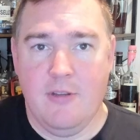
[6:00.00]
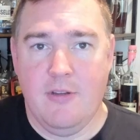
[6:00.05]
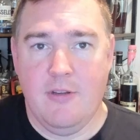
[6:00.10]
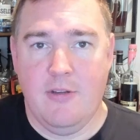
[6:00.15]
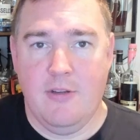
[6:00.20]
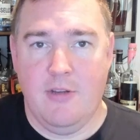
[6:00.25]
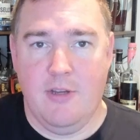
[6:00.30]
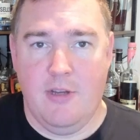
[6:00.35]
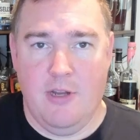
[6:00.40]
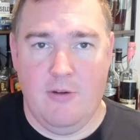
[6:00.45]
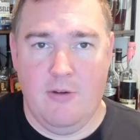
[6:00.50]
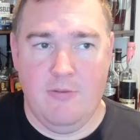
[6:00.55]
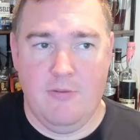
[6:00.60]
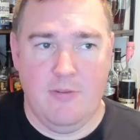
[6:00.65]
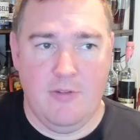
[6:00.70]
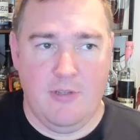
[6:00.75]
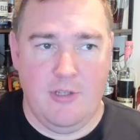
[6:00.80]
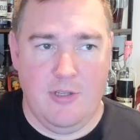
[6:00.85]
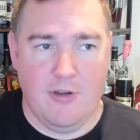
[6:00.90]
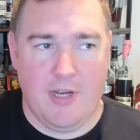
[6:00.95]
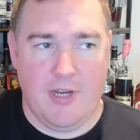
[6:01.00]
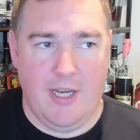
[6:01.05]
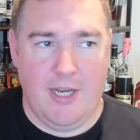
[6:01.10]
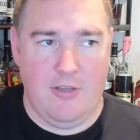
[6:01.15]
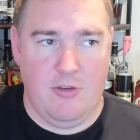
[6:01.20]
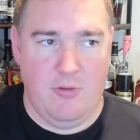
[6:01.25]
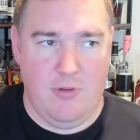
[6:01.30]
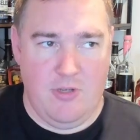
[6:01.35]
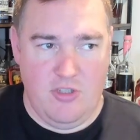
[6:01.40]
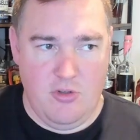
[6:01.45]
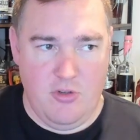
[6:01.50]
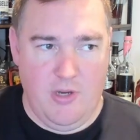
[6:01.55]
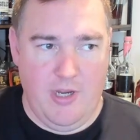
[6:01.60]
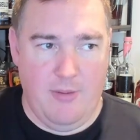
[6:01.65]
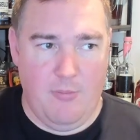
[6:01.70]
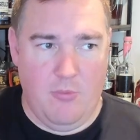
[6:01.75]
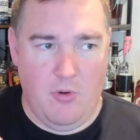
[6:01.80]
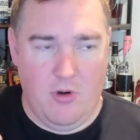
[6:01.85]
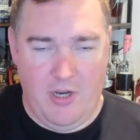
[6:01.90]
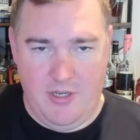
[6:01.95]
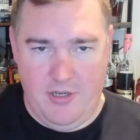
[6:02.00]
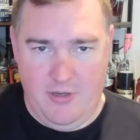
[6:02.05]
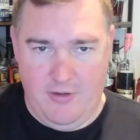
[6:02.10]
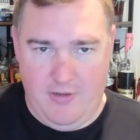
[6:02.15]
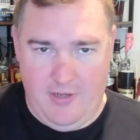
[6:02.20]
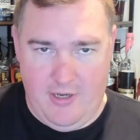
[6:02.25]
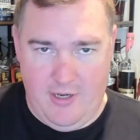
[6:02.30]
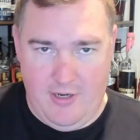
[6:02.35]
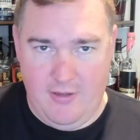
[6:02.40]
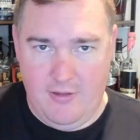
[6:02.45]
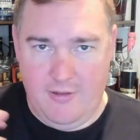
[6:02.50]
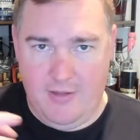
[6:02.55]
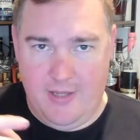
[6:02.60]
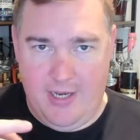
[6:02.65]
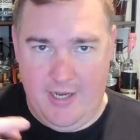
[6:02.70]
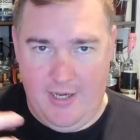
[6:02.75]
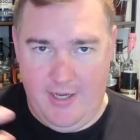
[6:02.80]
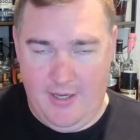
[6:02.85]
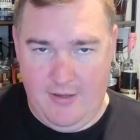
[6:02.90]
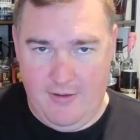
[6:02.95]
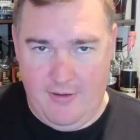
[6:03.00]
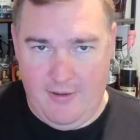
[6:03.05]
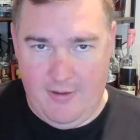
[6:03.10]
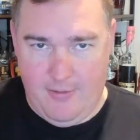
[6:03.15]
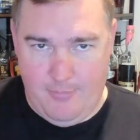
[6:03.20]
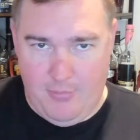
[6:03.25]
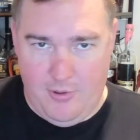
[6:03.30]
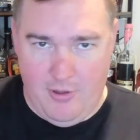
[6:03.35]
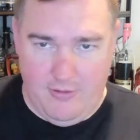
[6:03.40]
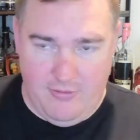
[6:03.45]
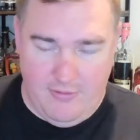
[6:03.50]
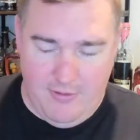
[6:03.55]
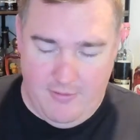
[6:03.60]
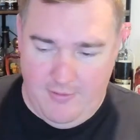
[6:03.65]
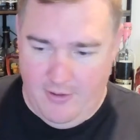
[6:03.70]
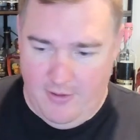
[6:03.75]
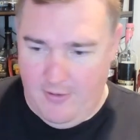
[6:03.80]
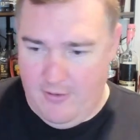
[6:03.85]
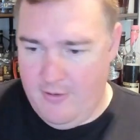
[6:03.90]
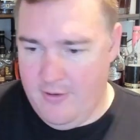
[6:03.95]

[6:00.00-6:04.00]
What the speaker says: you're getting to enjoy it more on your tongue, let it hit all parts of your